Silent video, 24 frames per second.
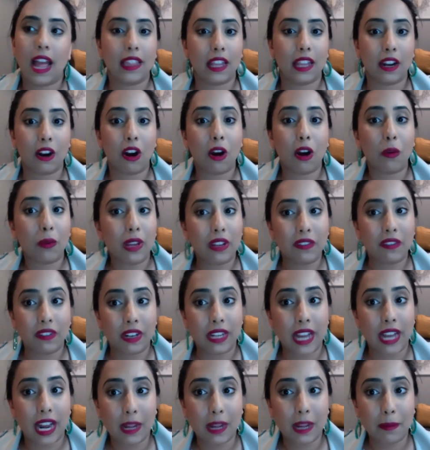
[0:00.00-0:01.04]
then are we even
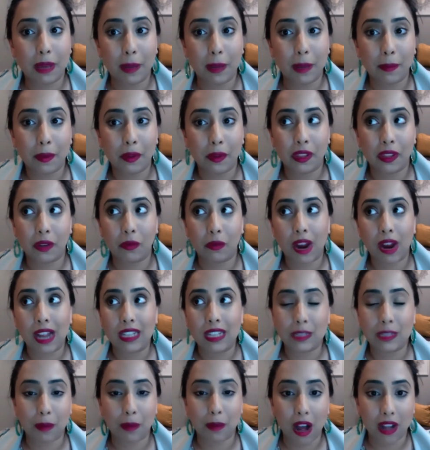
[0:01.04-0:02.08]
getting people in the right
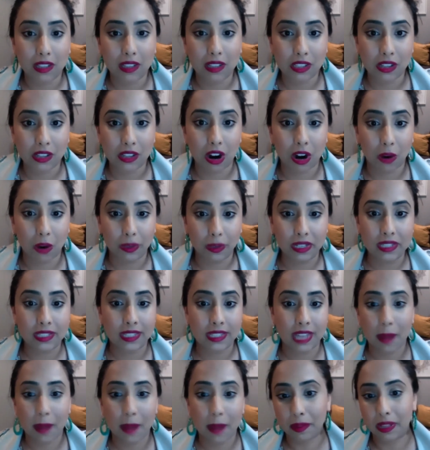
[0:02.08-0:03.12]
spots? Are we
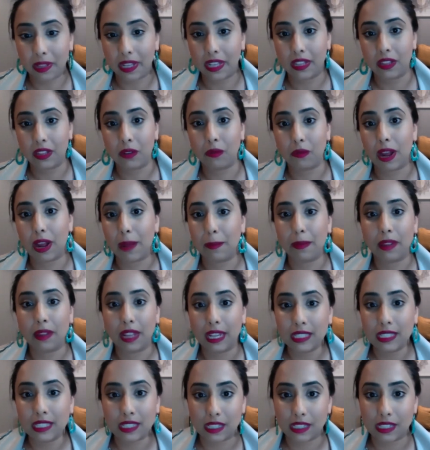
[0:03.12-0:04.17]
sampling in the right
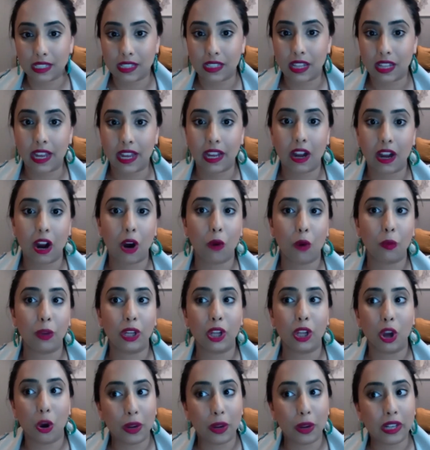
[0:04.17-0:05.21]
places? Like, are we
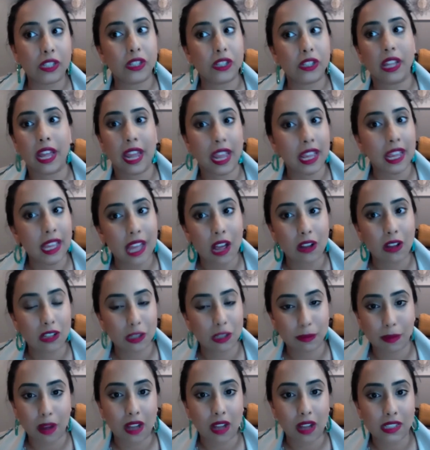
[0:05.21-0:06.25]
going to the hangout
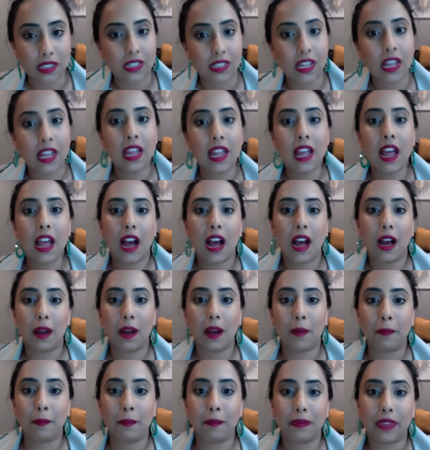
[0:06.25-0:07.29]
spots
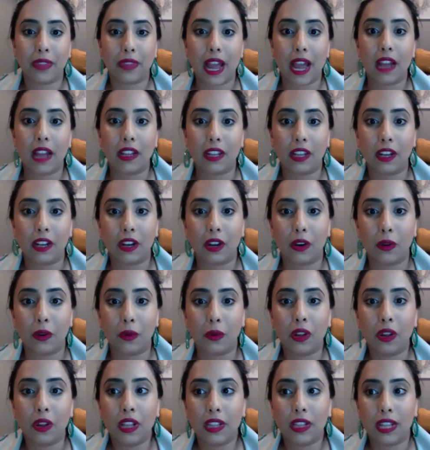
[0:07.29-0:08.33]
um, that, you know,
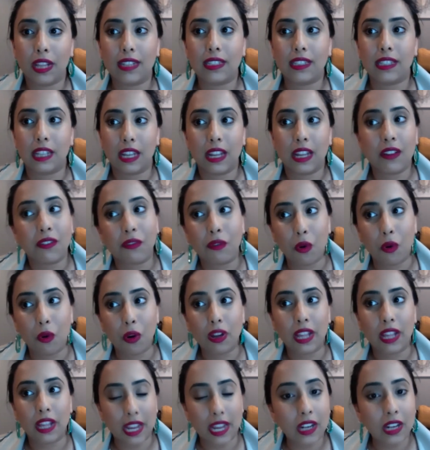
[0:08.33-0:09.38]
that's it for
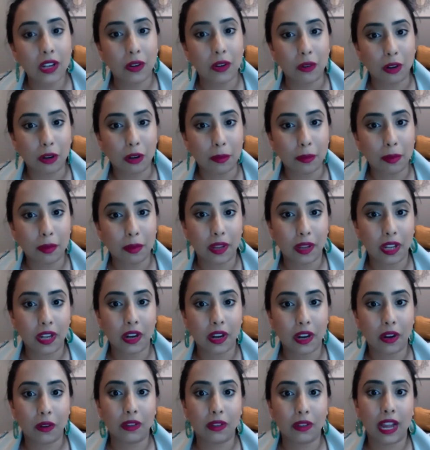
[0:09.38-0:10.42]
the in group, you
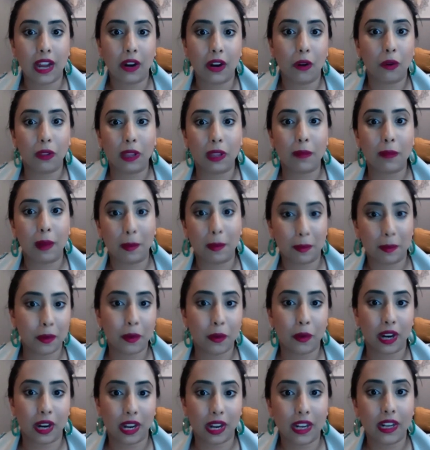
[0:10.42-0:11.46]
know, that only people who
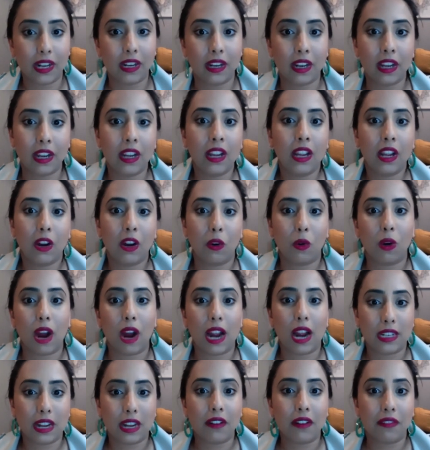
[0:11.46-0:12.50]
are in or
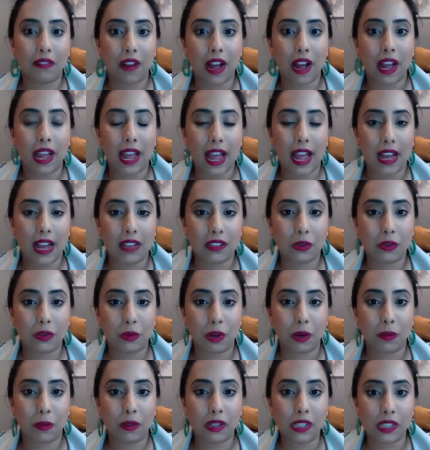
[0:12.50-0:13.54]
identify as
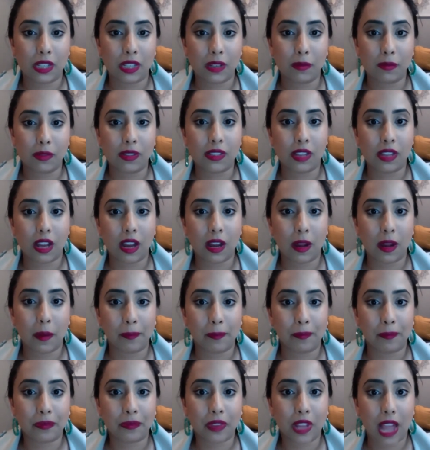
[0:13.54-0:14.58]
queer Muslims
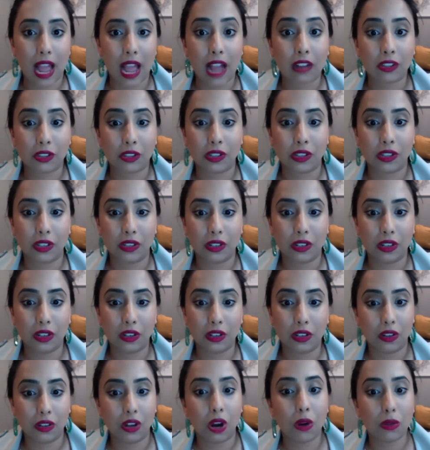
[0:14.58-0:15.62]
um, actually
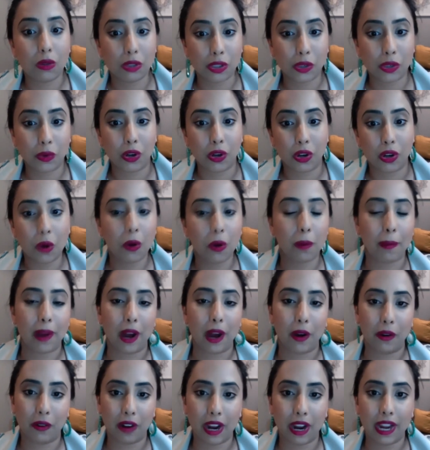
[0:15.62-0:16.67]
go to or know about,
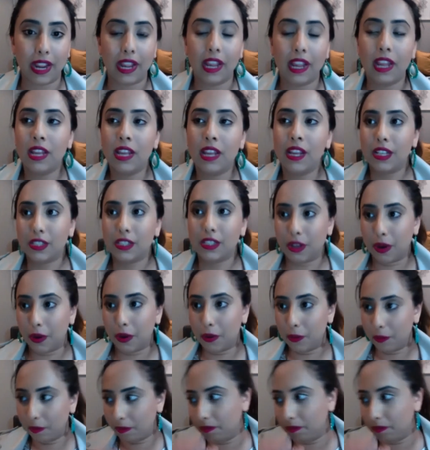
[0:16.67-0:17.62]
right? So,